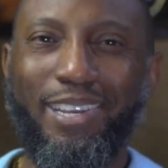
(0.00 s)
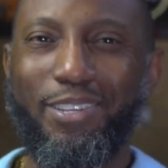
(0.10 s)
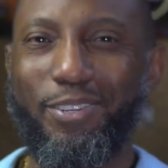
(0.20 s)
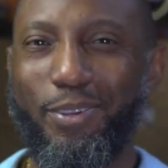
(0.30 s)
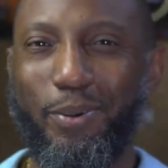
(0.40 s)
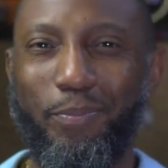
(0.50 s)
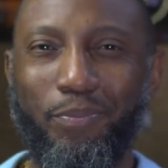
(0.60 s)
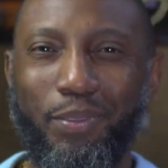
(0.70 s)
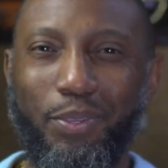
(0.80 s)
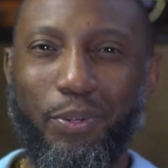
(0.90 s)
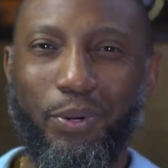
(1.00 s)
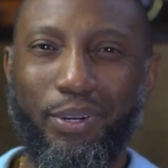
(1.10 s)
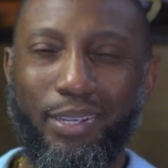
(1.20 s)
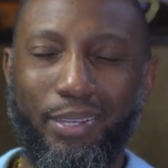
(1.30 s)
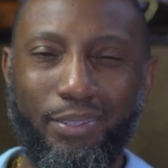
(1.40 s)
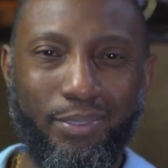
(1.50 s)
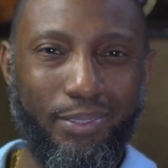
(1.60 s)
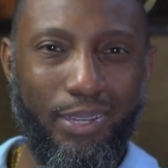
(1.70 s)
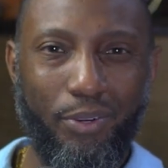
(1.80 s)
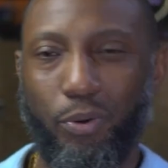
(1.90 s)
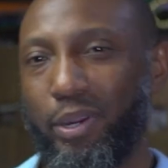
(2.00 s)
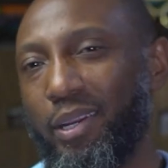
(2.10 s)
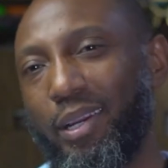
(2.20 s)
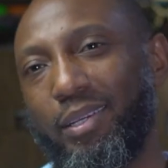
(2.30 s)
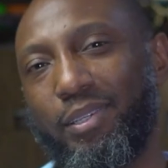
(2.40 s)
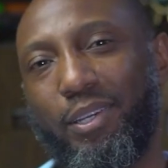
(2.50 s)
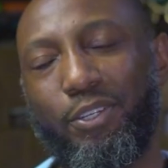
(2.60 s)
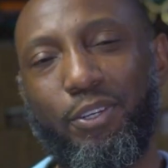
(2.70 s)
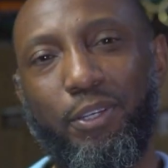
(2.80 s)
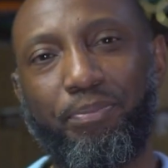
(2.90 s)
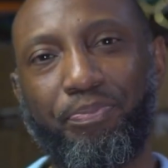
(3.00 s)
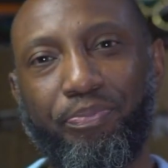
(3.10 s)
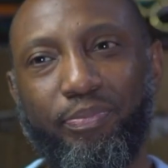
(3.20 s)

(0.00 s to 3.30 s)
So you're in an organization,